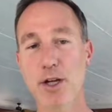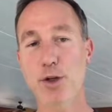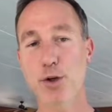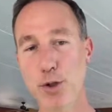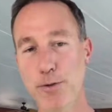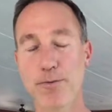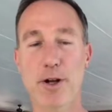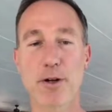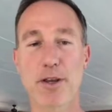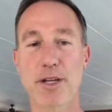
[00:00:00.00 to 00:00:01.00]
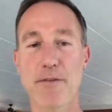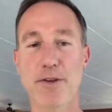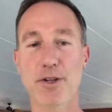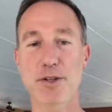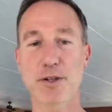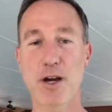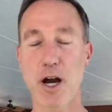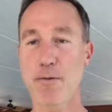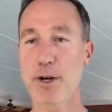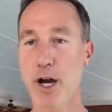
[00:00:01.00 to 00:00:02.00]
could fall under the definition
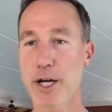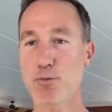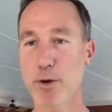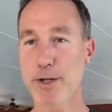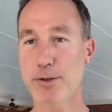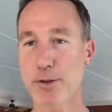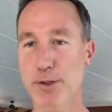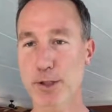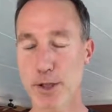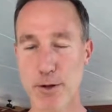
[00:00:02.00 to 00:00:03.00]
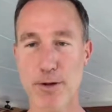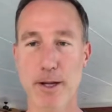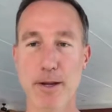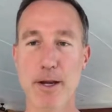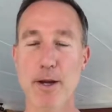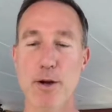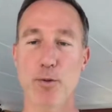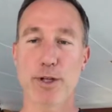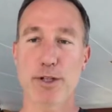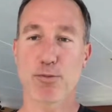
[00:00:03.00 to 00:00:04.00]
of an unregistered security,
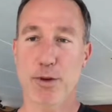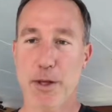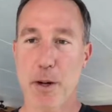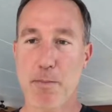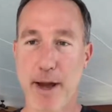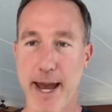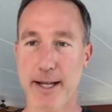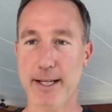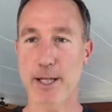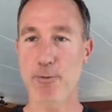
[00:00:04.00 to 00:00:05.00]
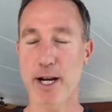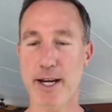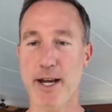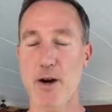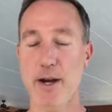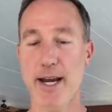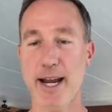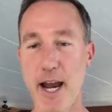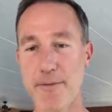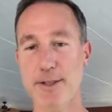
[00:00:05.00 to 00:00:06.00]
which is what they are battling in right now. And I
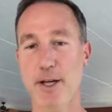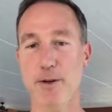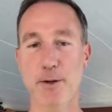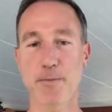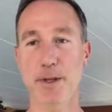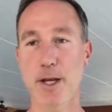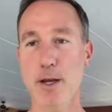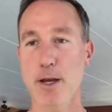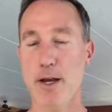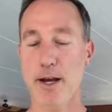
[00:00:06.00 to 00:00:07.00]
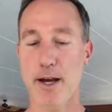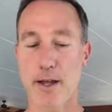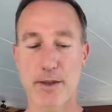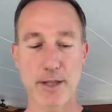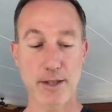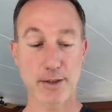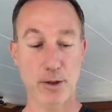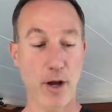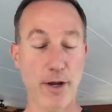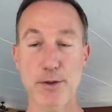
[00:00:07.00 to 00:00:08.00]
have to tell you, this
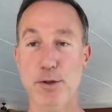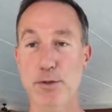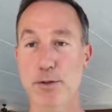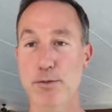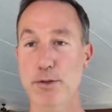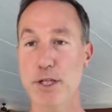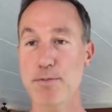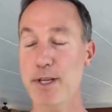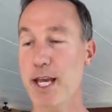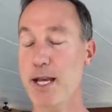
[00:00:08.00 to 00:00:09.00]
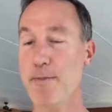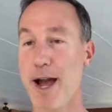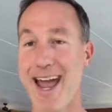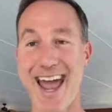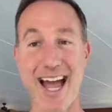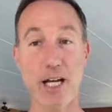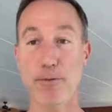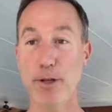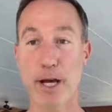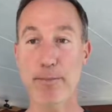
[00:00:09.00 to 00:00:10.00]
lawsuit just became a heck of
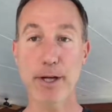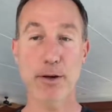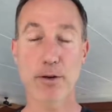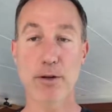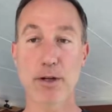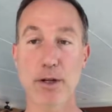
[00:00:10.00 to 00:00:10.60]
a lot bigger